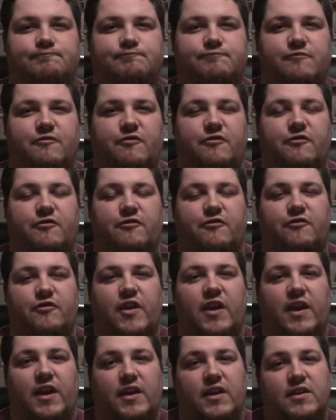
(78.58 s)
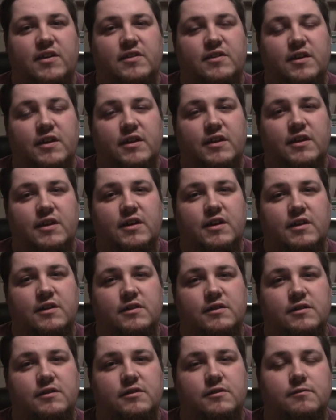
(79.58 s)
phase, I
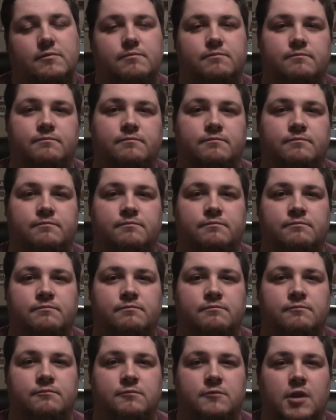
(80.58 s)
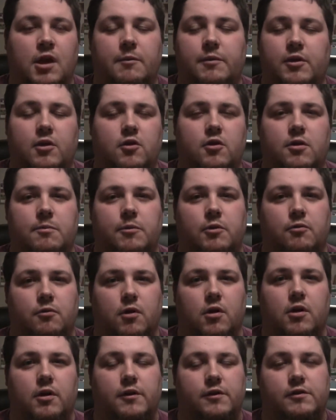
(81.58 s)
guess. I mean, don't get me
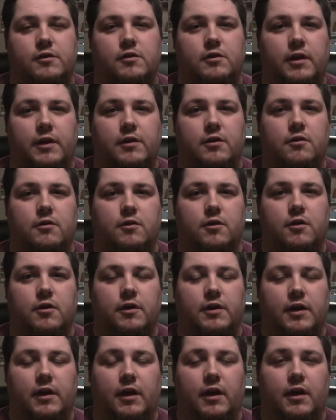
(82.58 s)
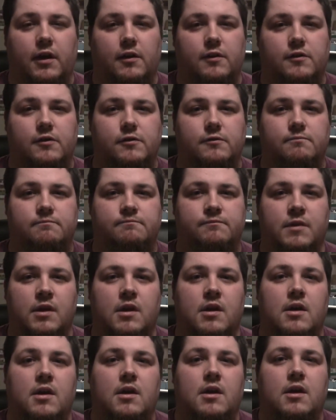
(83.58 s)
wrong, I still like going to arcades.
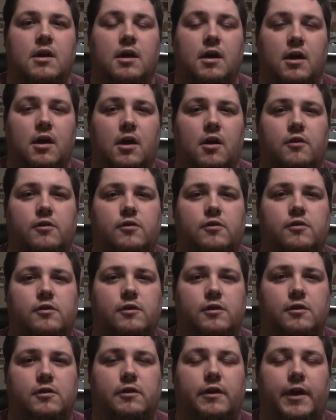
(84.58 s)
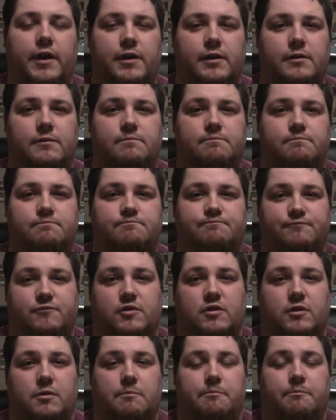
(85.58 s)
And I also still like
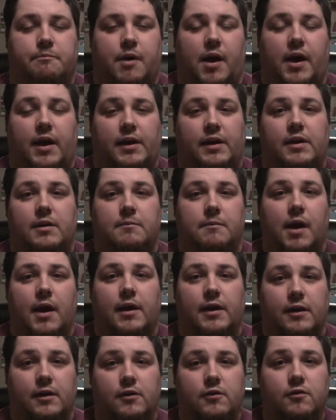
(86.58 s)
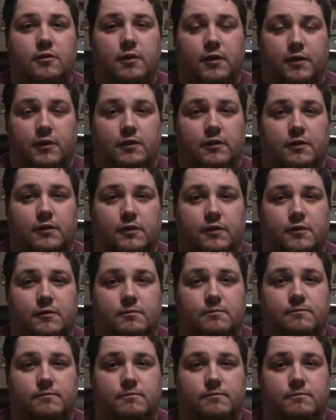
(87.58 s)
combining my interests.